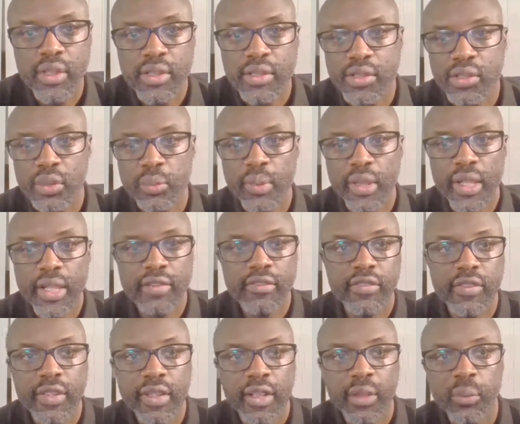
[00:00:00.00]
so we have
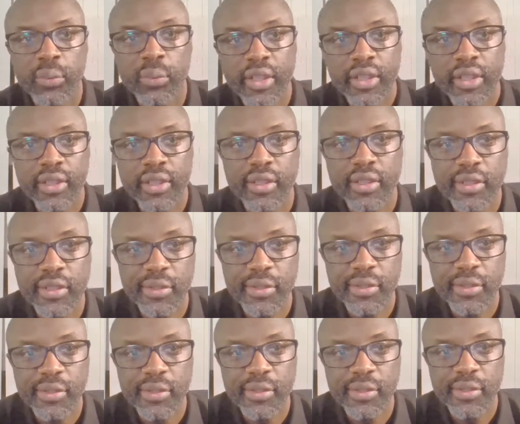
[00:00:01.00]
a week
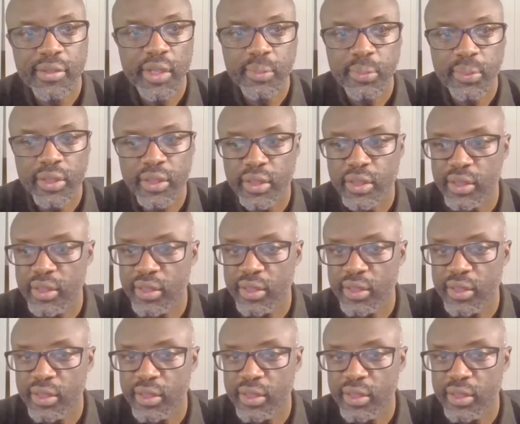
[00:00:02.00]
where